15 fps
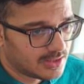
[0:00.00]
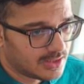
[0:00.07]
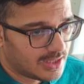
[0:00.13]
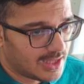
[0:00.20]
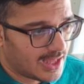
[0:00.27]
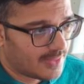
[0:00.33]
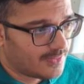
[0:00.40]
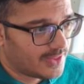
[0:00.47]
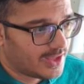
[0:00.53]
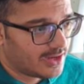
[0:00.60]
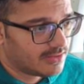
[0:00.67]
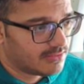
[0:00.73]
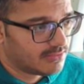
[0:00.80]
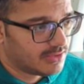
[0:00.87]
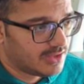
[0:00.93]
And
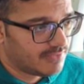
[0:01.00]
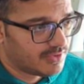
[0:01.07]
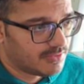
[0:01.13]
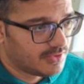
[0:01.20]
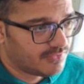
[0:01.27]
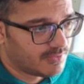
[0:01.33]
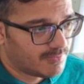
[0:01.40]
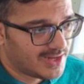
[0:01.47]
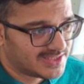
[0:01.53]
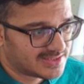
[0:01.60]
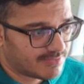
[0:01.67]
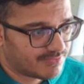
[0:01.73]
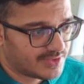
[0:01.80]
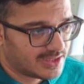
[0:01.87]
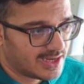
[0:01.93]
then if you play
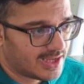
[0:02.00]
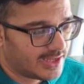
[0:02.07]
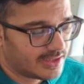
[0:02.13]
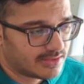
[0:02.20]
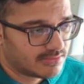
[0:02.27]
something like